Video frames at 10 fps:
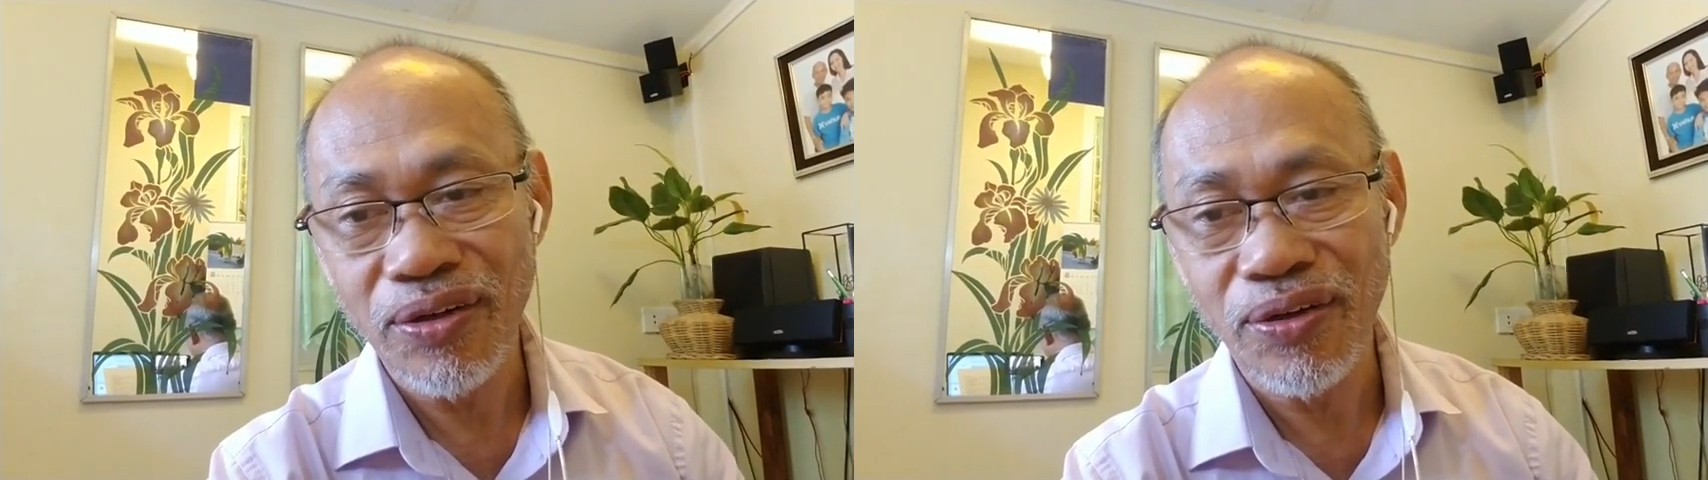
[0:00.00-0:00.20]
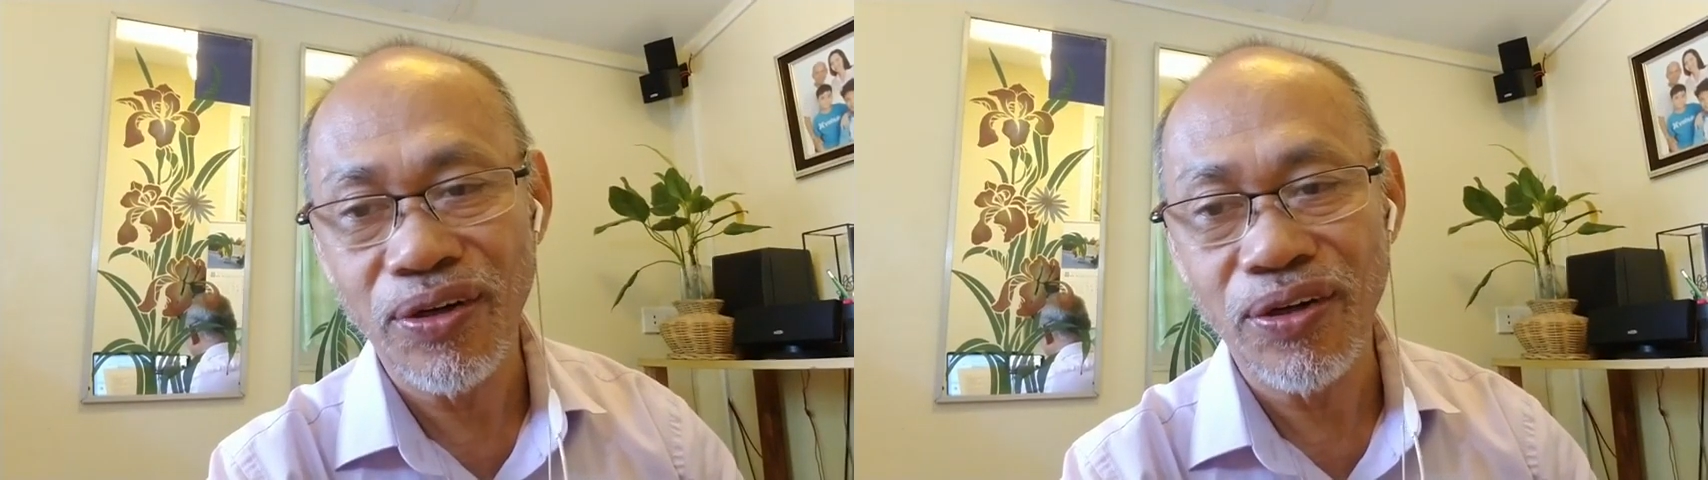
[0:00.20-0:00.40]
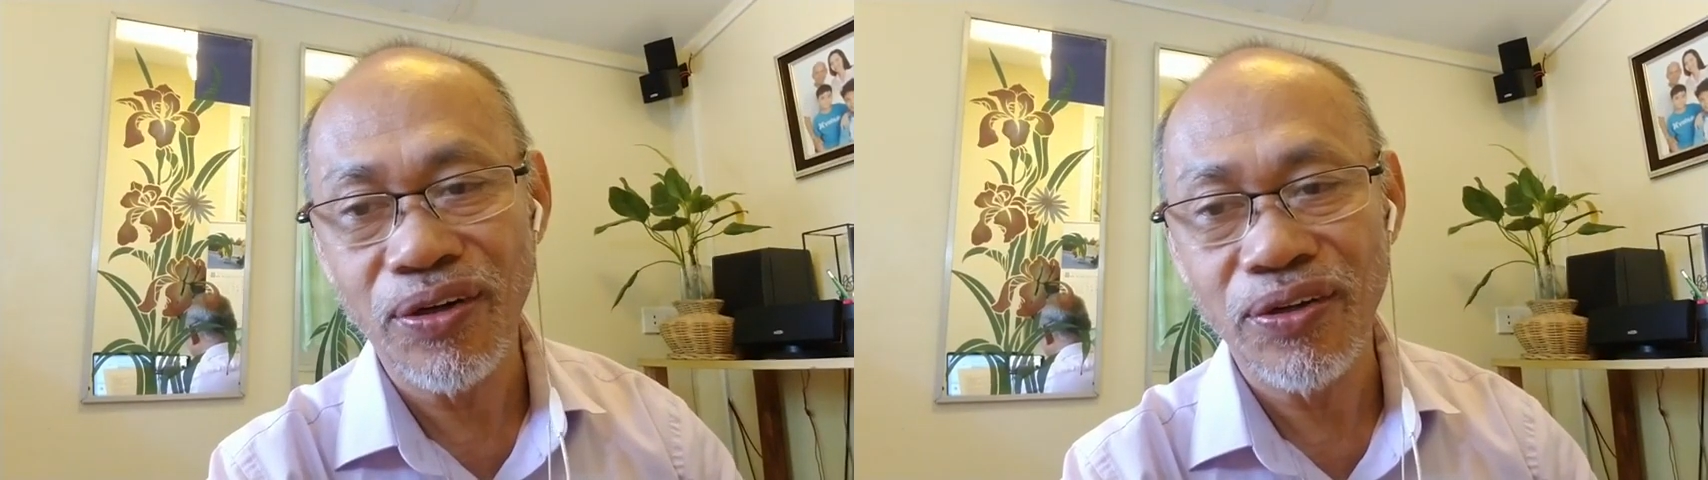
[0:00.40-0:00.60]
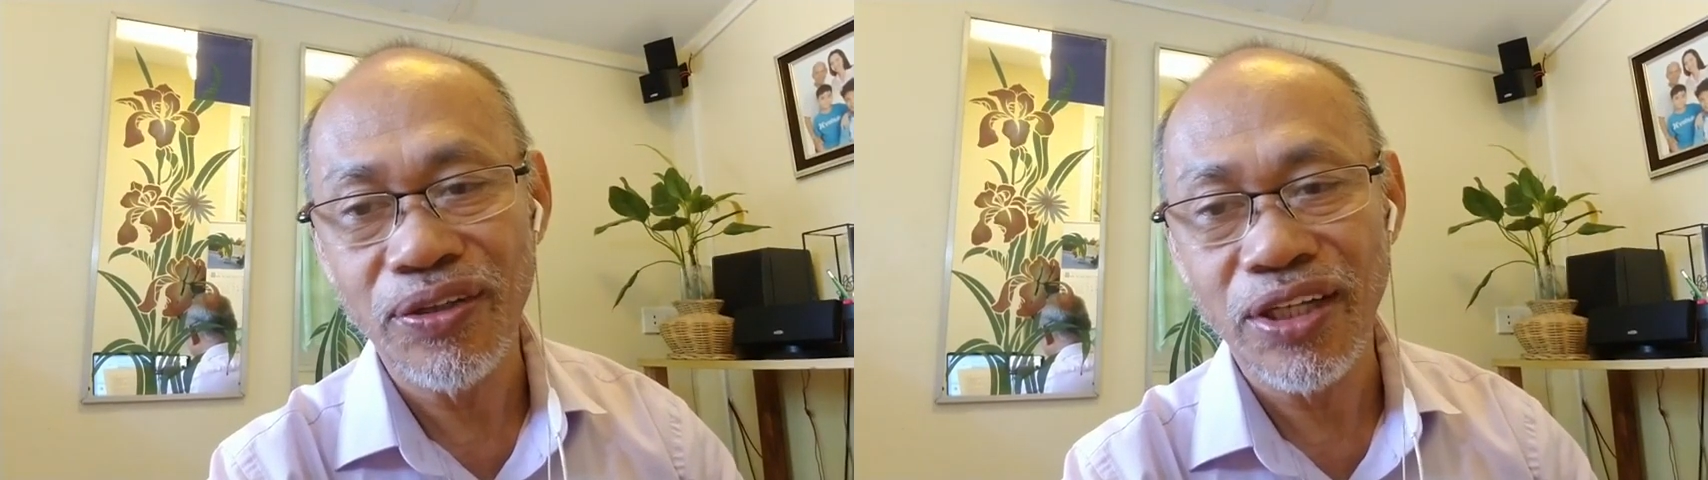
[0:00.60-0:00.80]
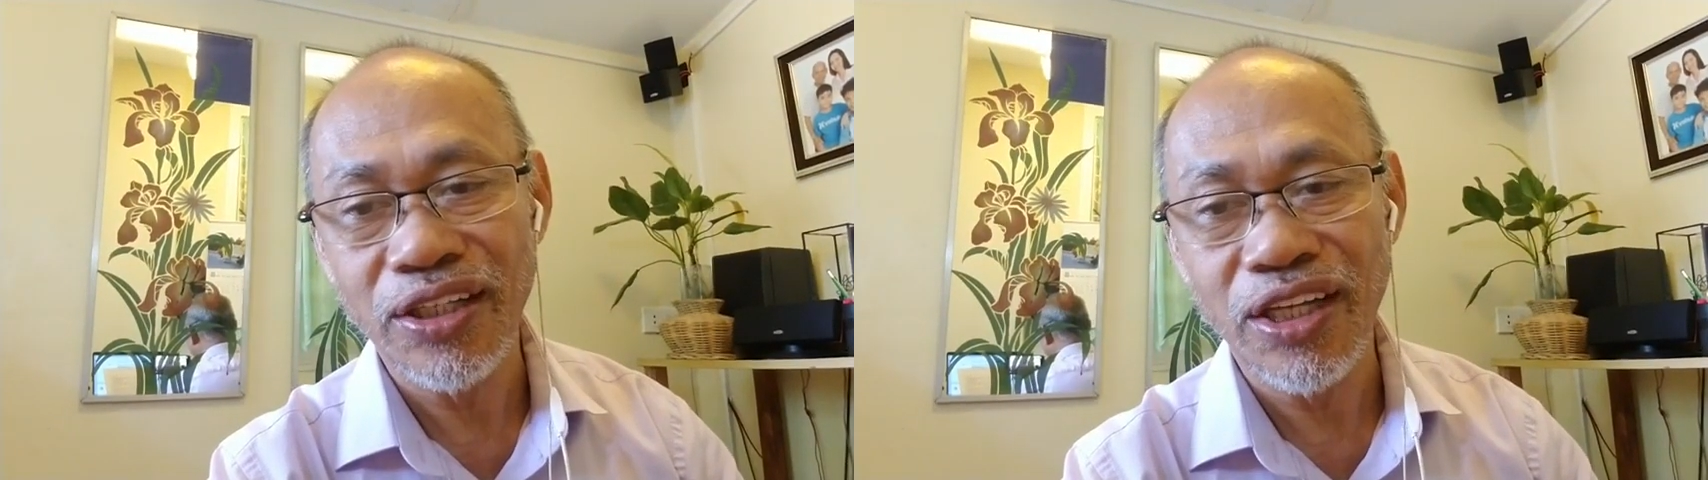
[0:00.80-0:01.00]
all
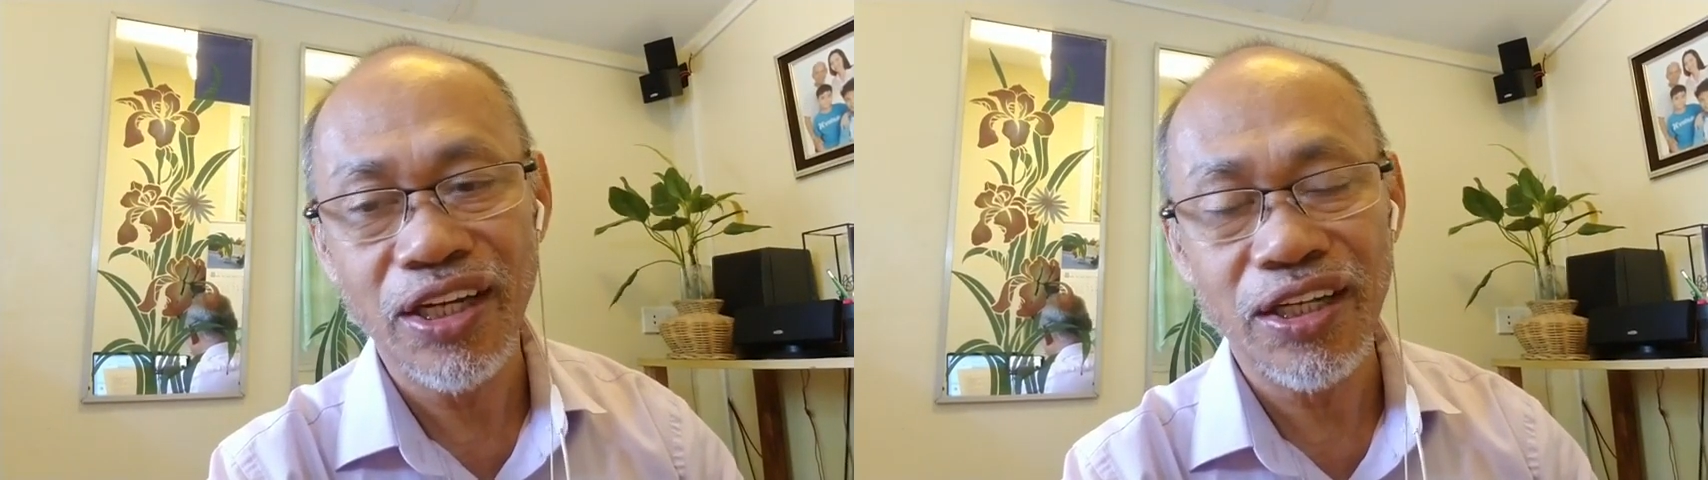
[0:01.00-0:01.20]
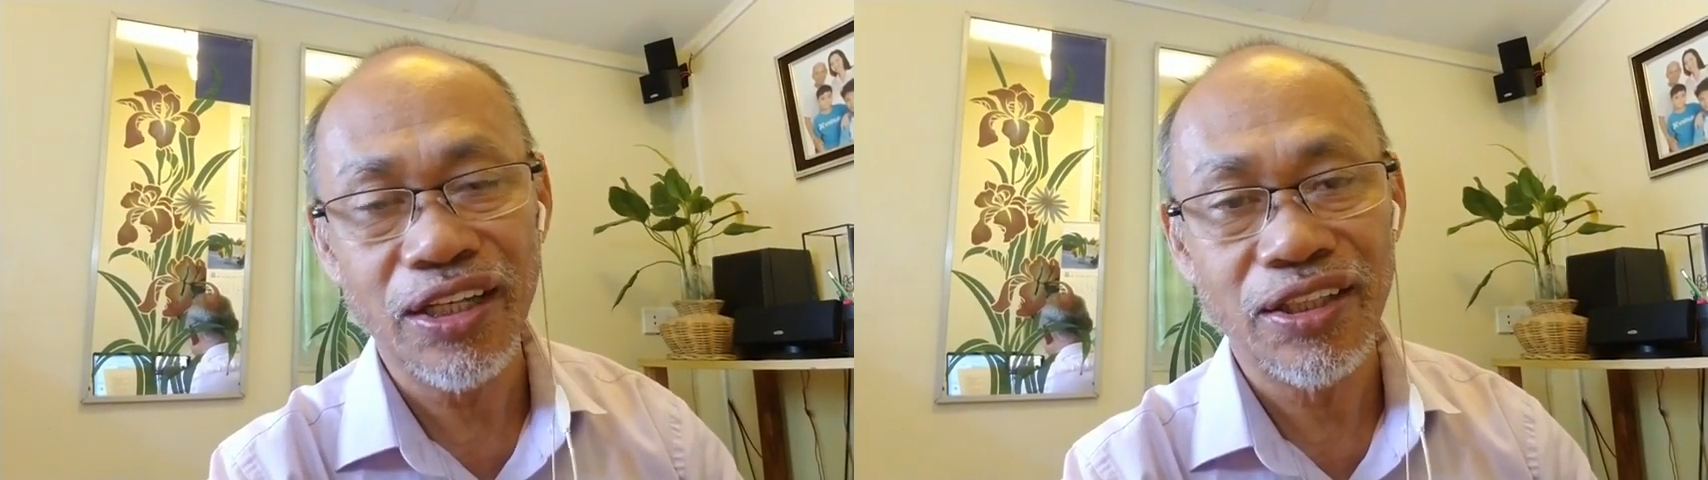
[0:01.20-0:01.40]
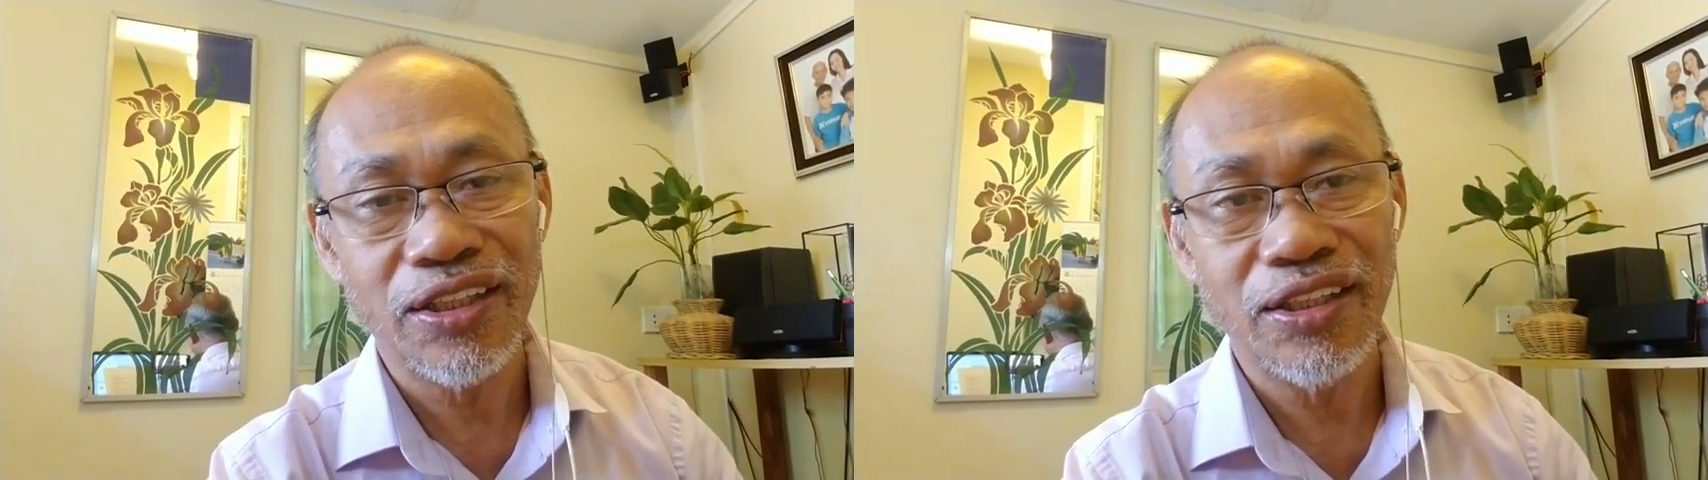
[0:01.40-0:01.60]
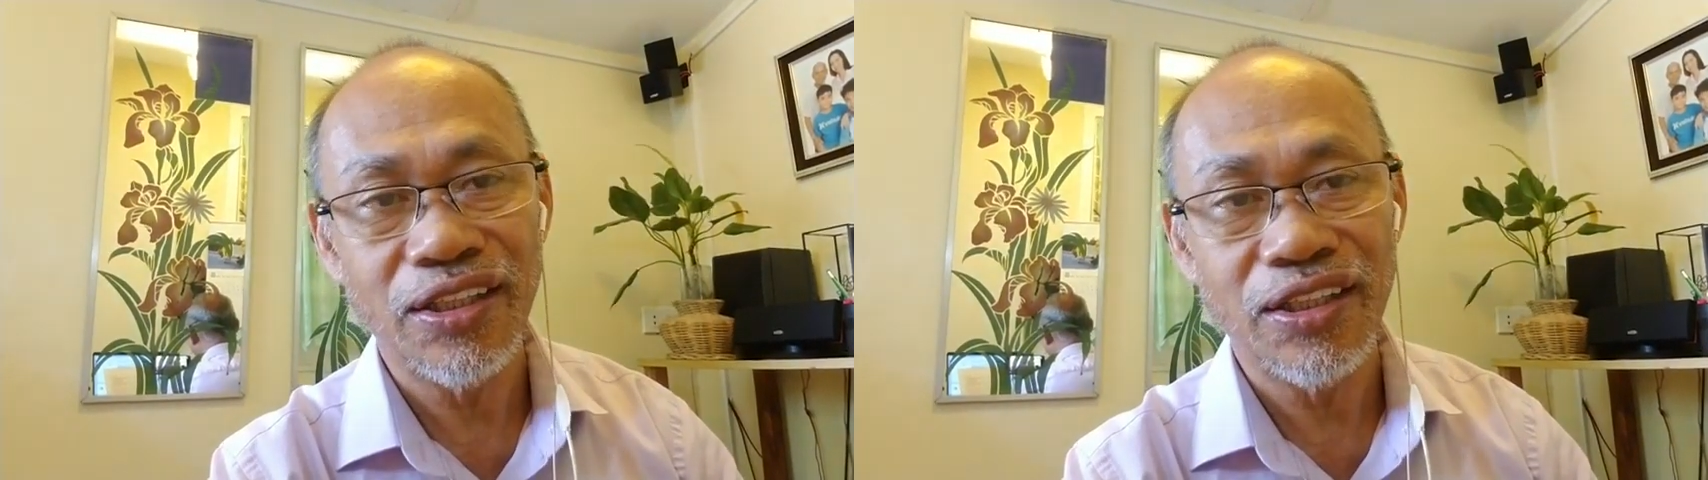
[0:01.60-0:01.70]
the delicate